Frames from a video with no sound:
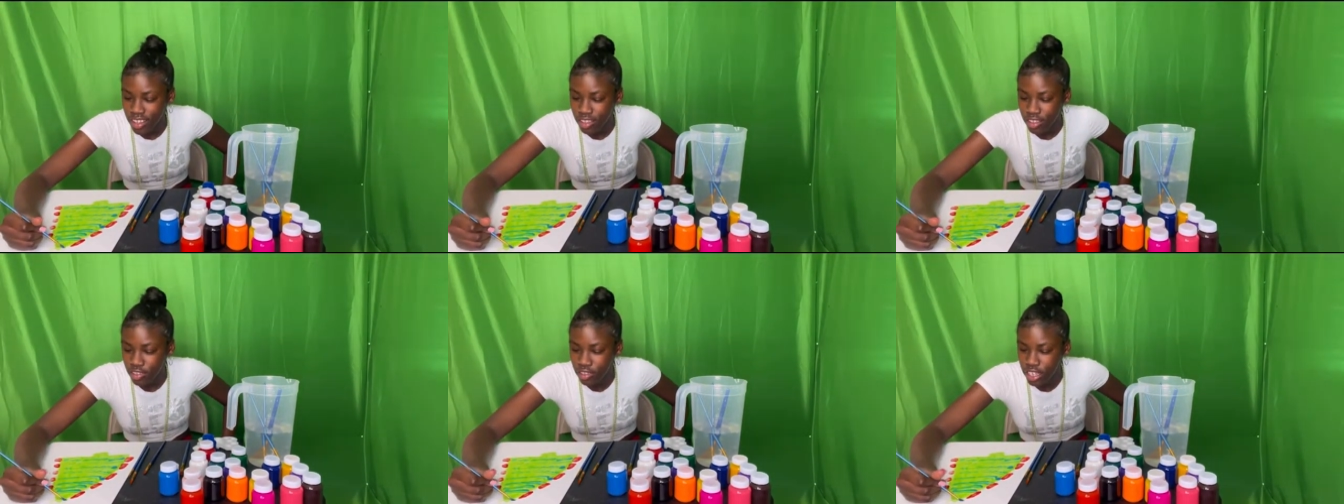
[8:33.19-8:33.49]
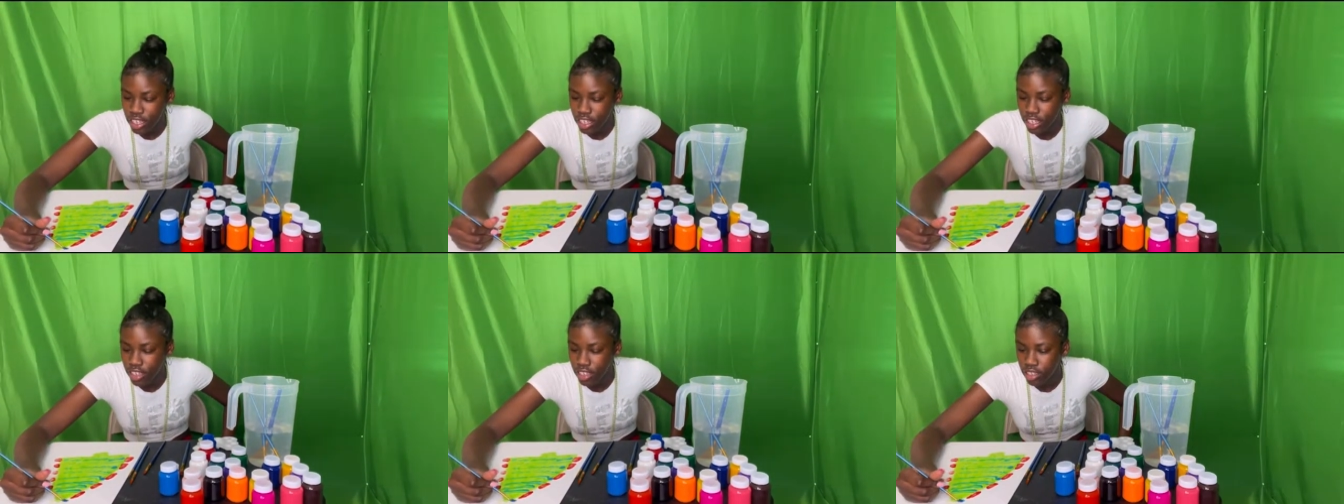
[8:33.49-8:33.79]

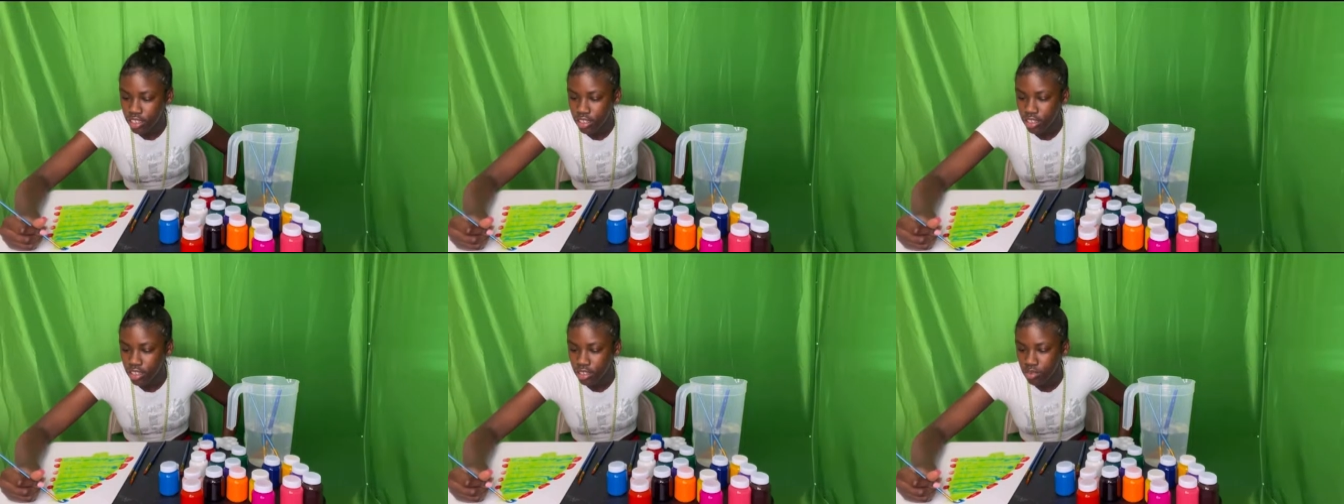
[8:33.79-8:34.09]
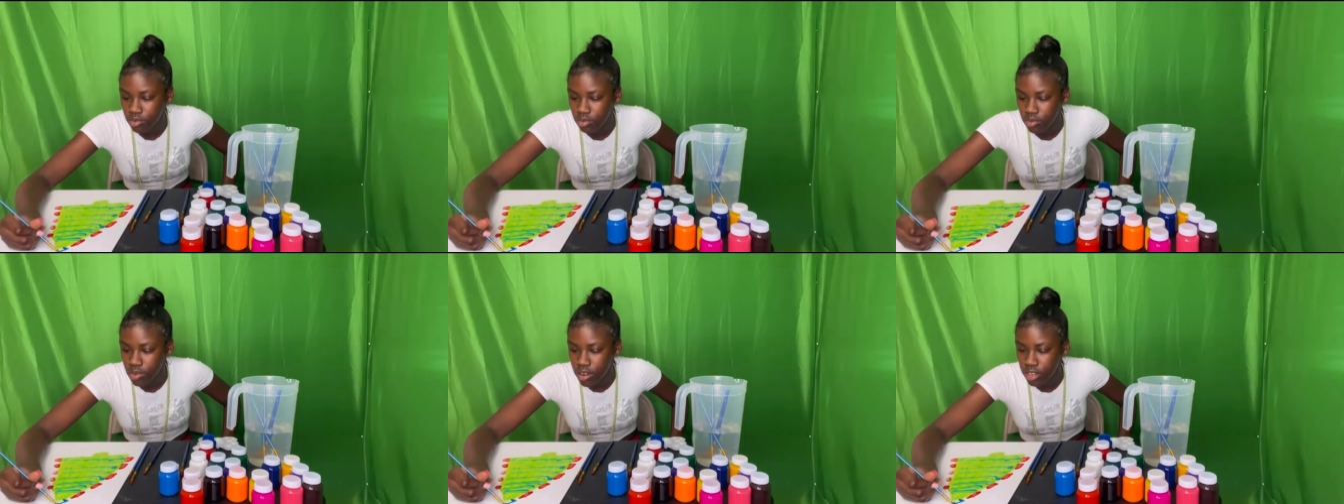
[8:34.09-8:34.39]
3,
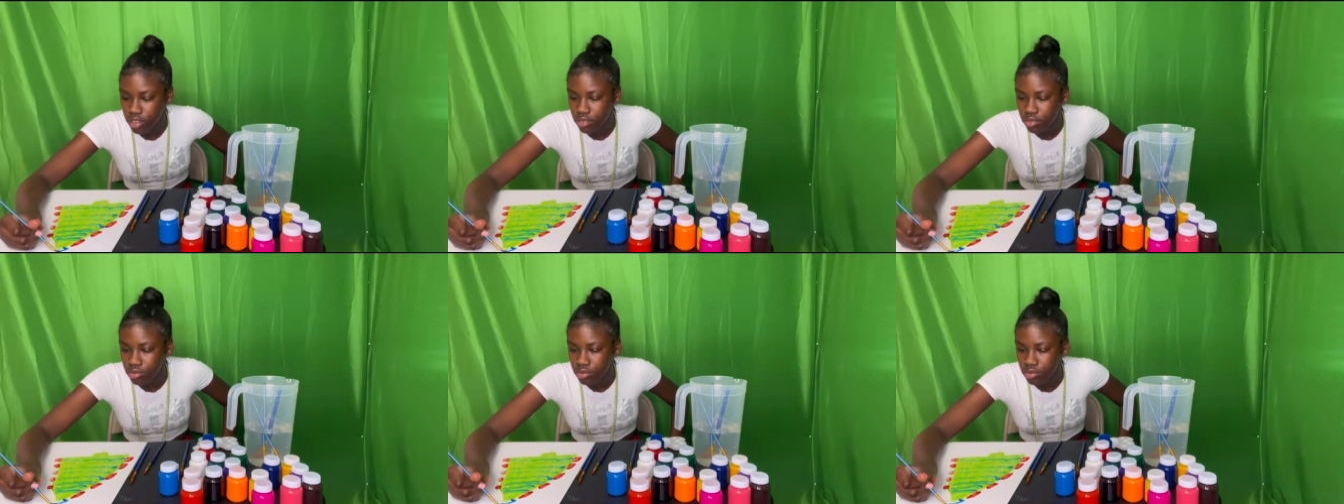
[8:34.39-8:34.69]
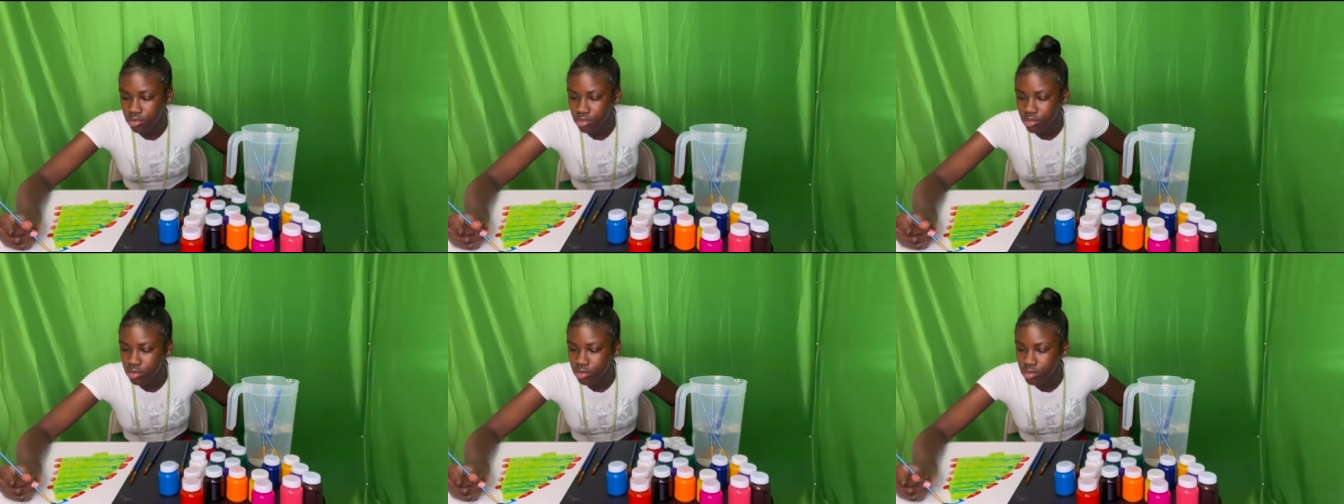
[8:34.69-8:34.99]
2, 1, do do
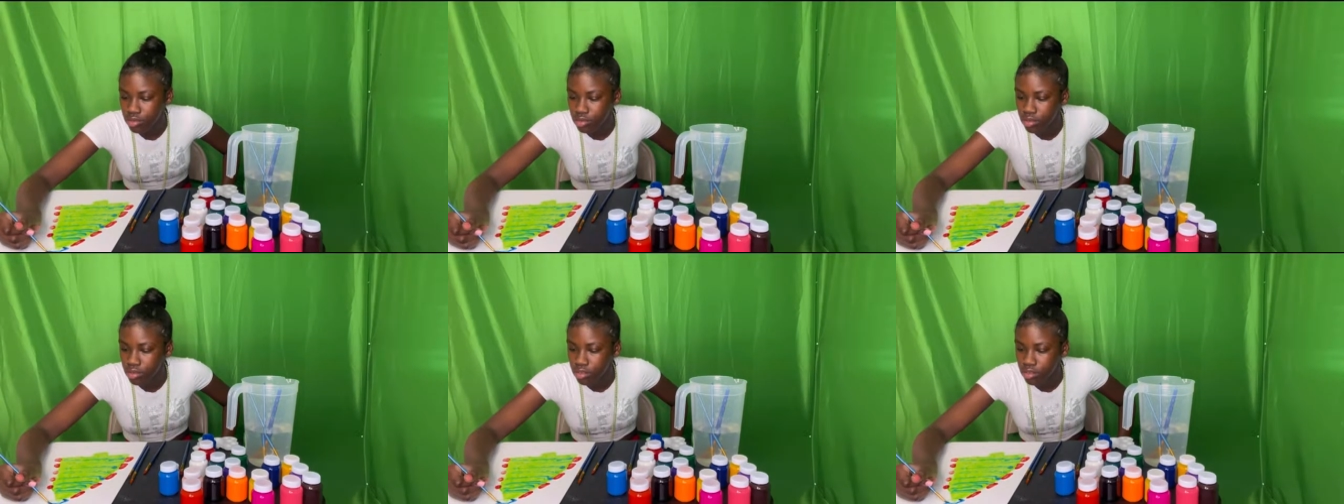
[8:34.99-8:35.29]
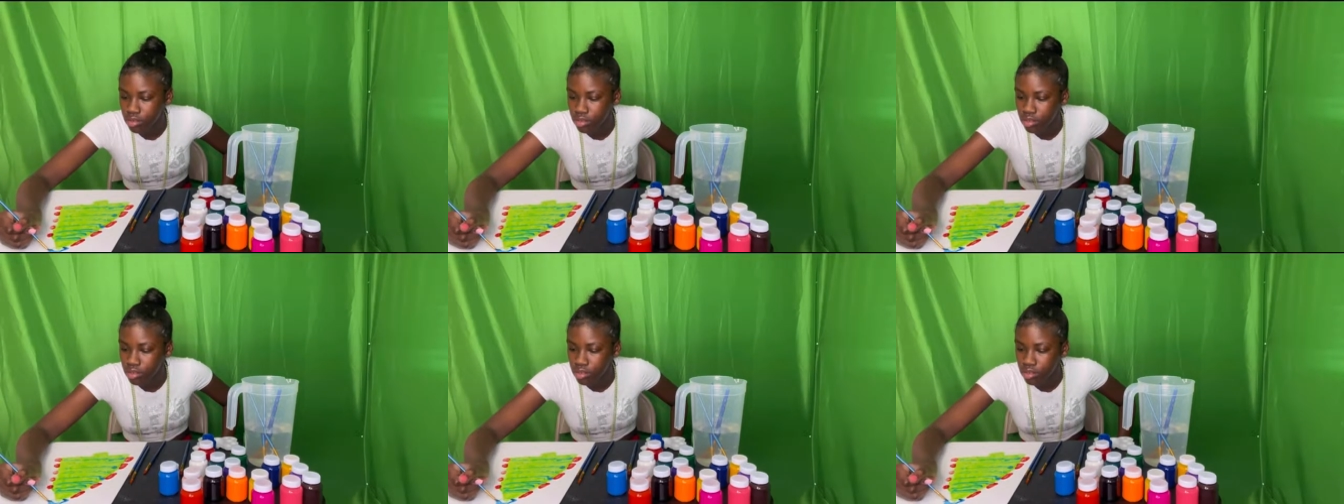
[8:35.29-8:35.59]
do do do
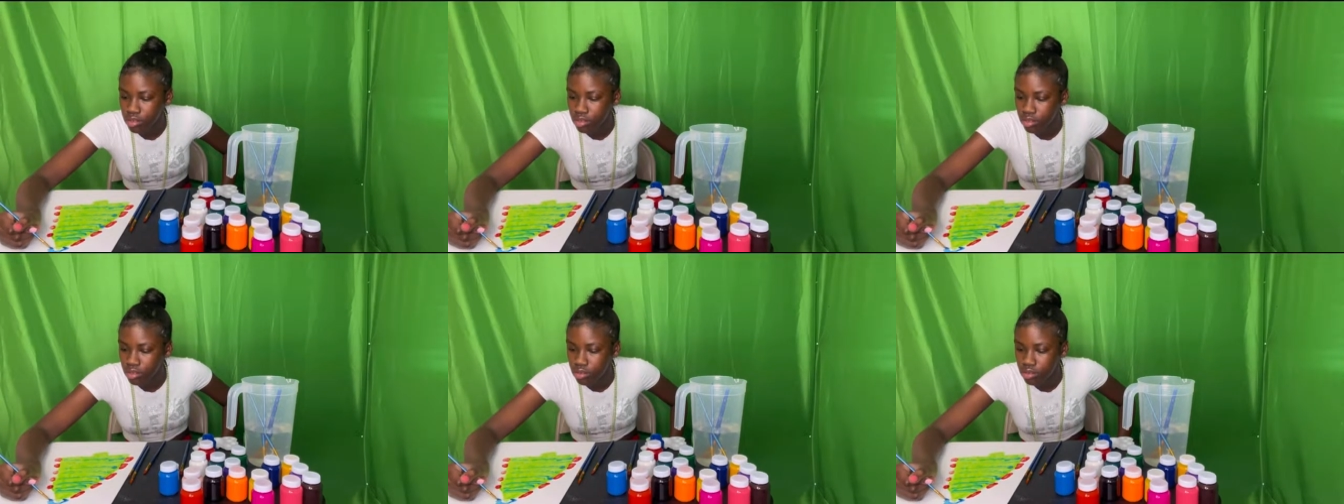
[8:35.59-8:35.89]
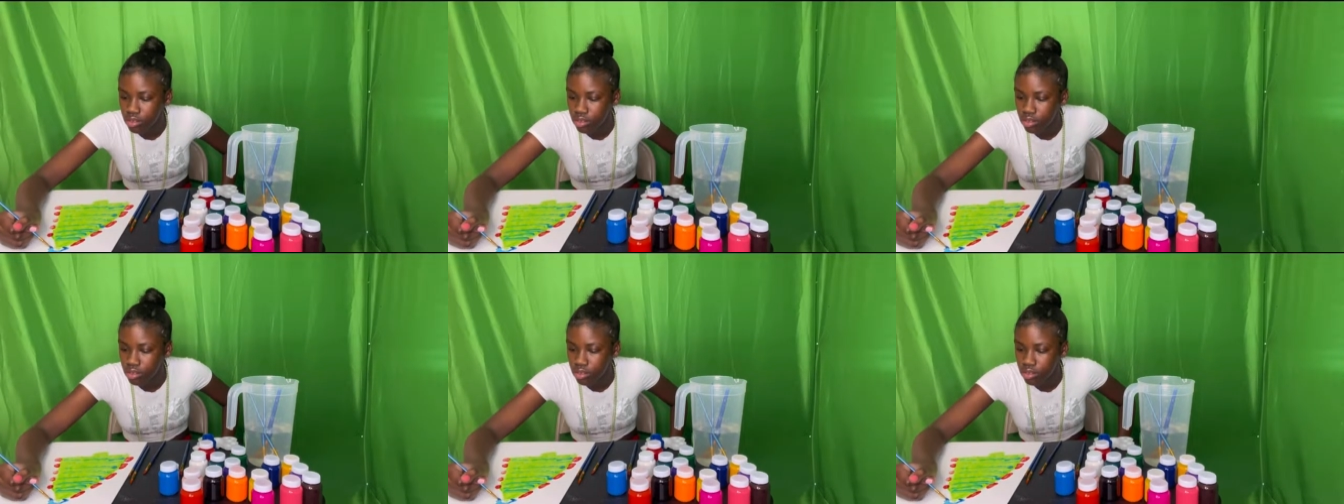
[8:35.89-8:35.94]
do do.